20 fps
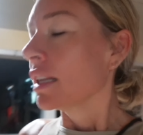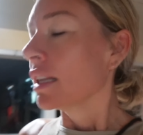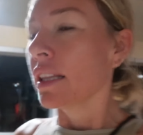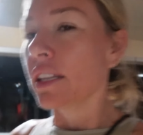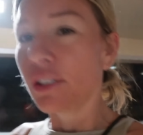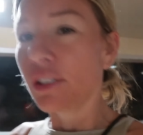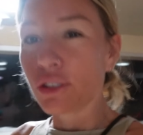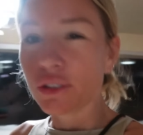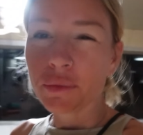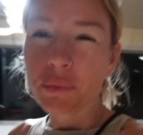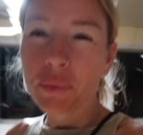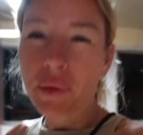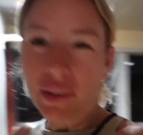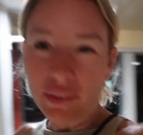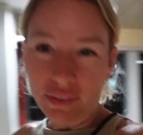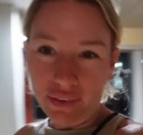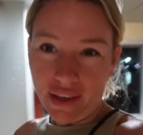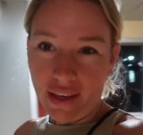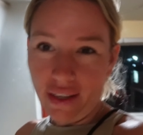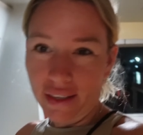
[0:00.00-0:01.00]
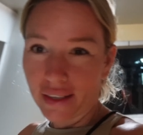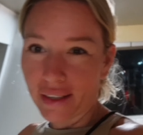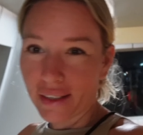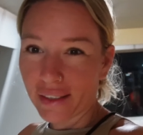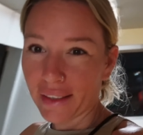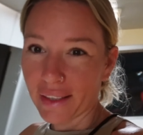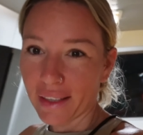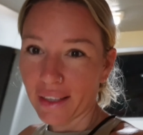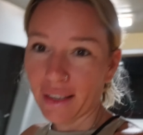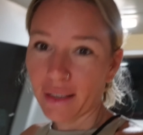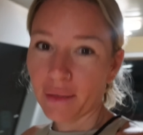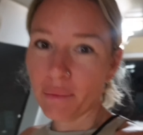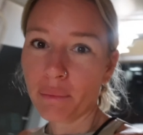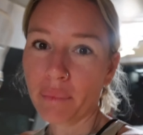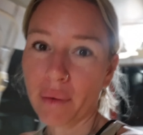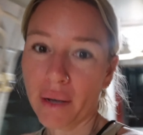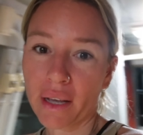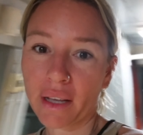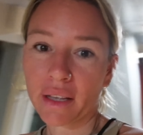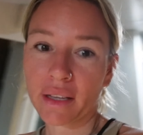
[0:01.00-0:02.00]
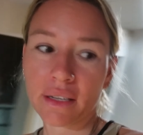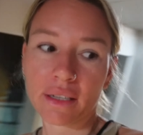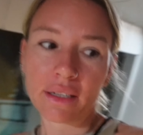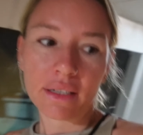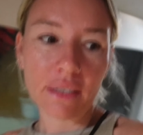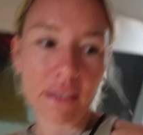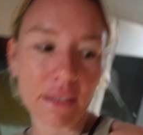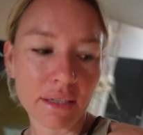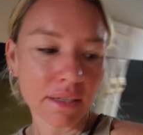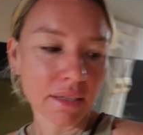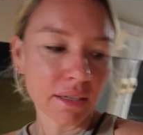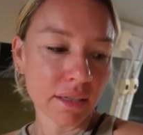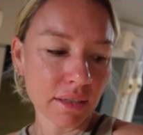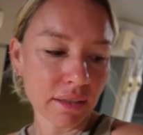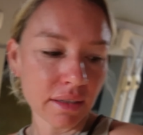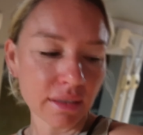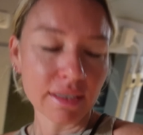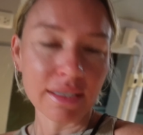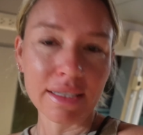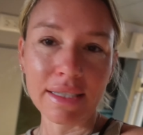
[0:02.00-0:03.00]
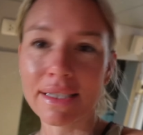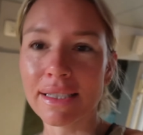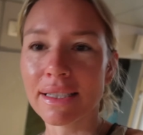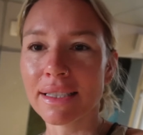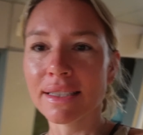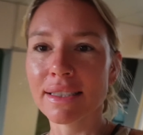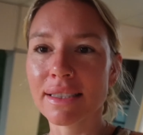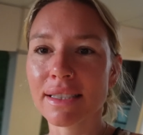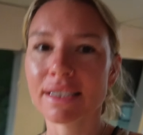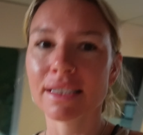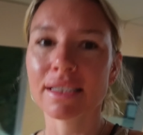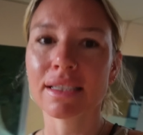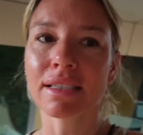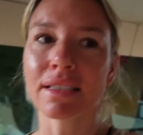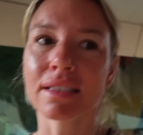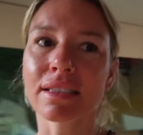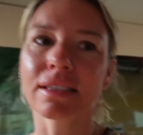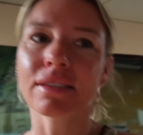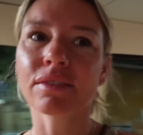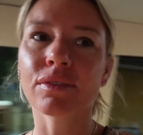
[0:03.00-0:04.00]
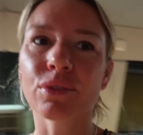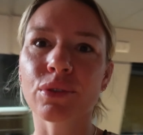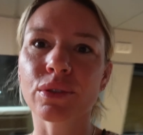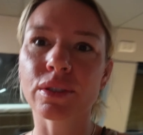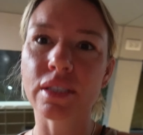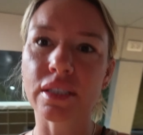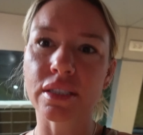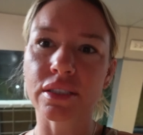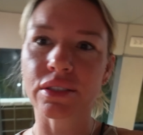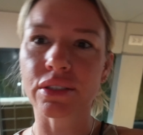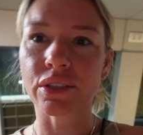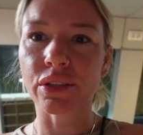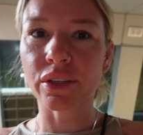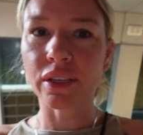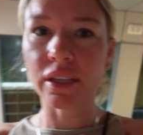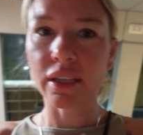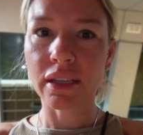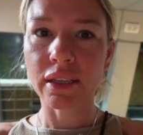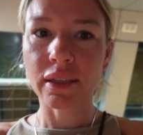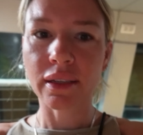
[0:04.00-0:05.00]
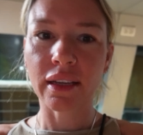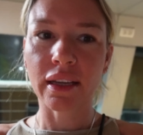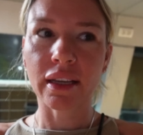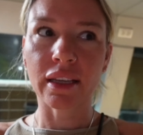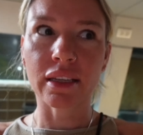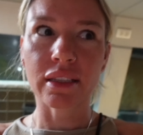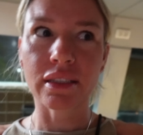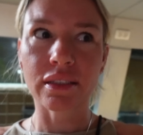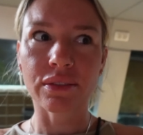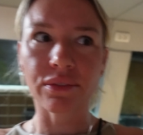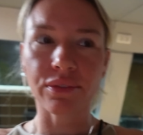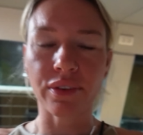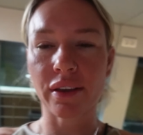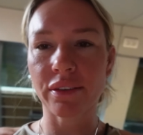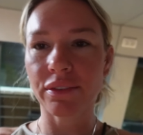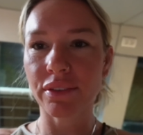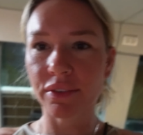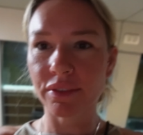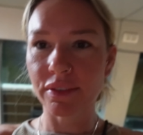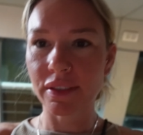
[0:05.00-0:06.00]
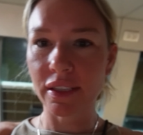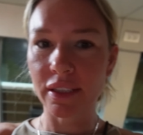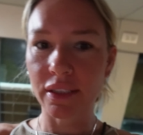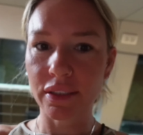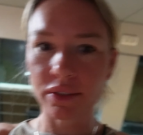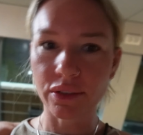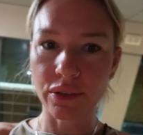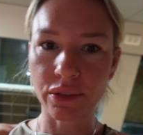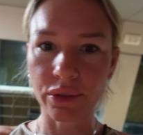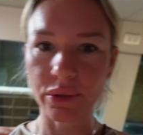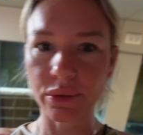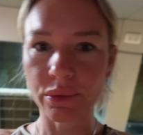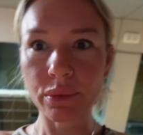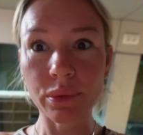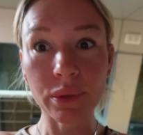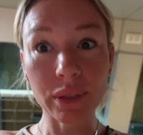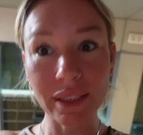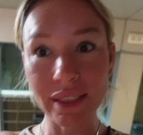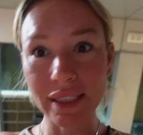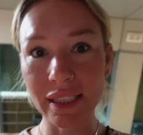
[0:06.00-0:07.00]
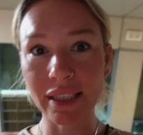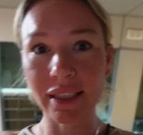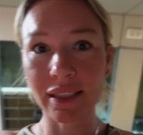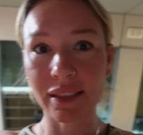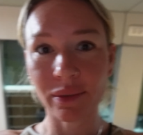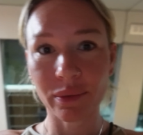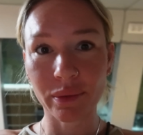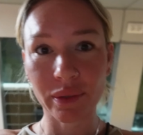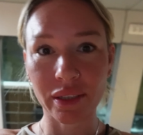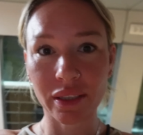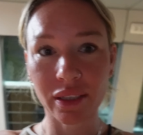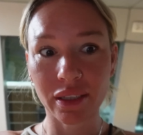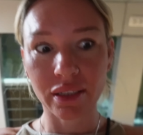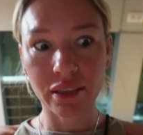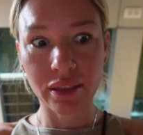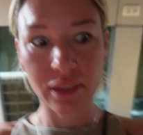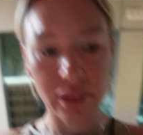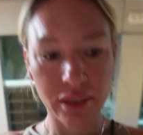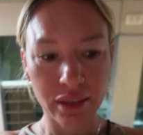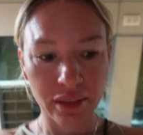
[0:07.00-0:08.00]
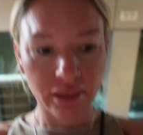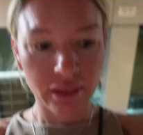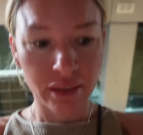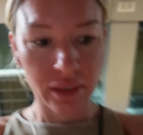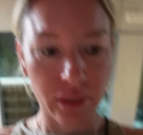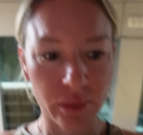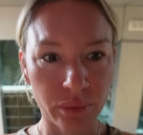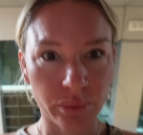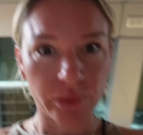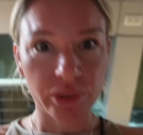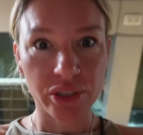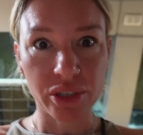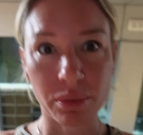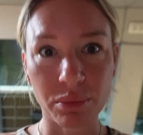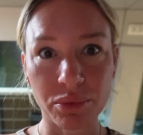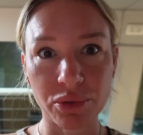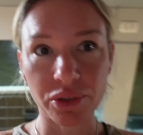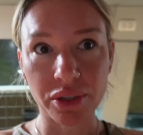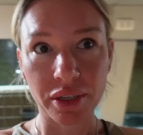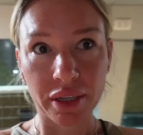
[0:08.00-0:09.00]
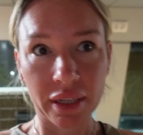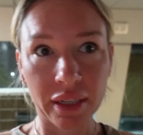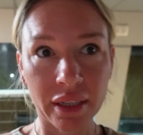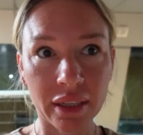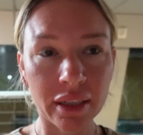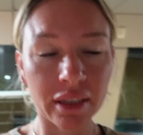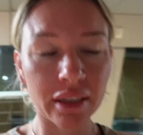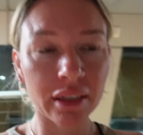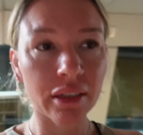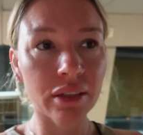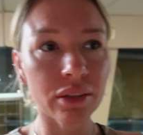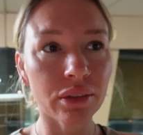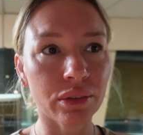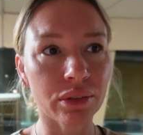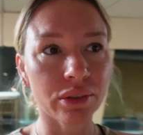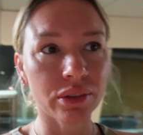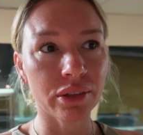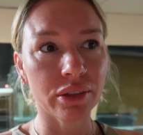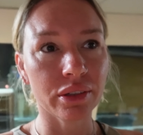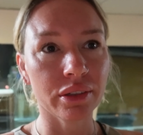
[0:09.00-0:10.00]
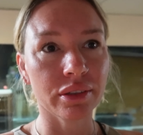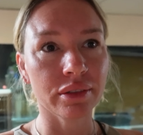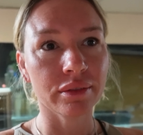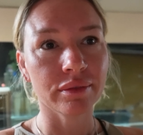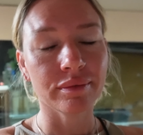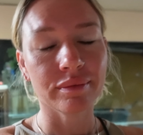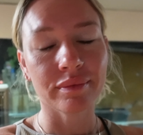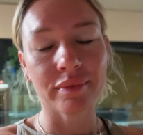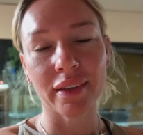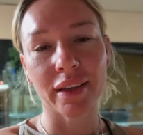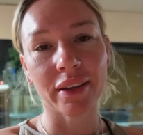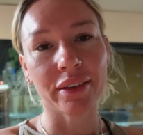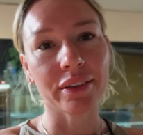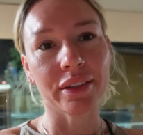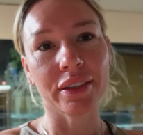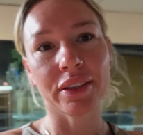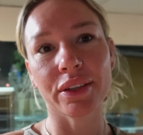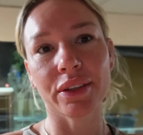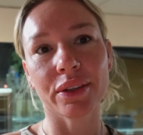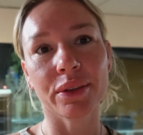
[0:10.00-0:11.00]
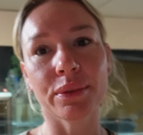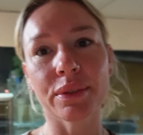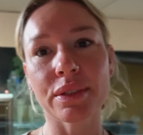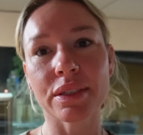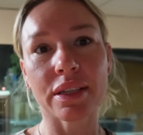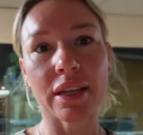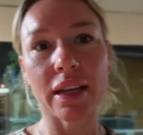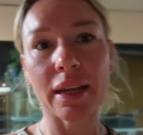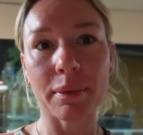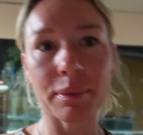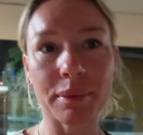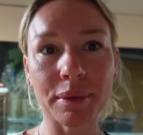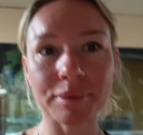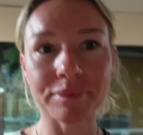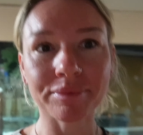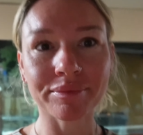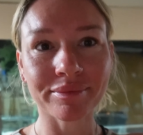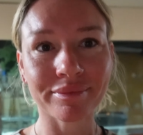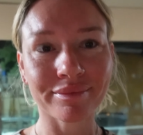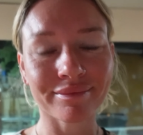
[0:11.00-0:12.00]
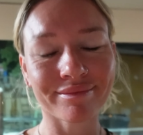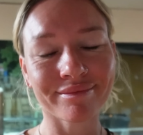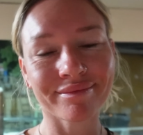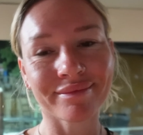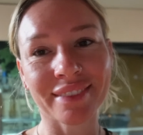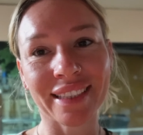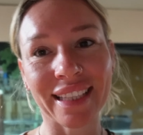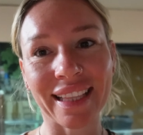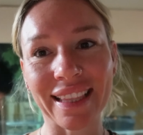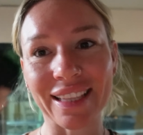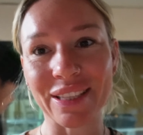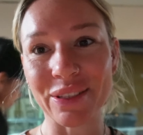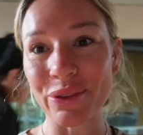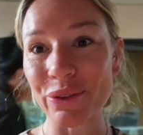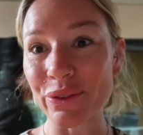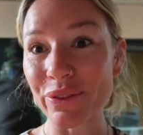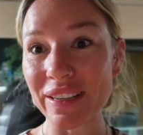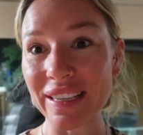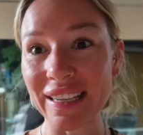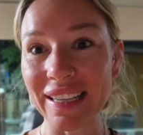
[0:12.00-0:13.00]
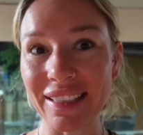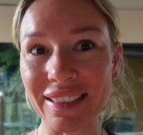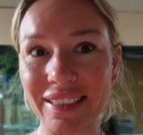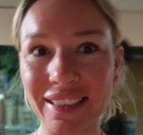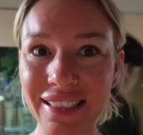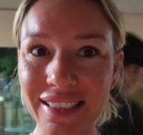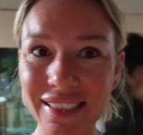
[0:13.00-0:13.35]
there should be a van out there, but the ticket says it doesn't leave till 6.30 and it's 5.15, so we'll see whether... Oh we jump straight in or I really don't know what's gonna happen. Let's go find out.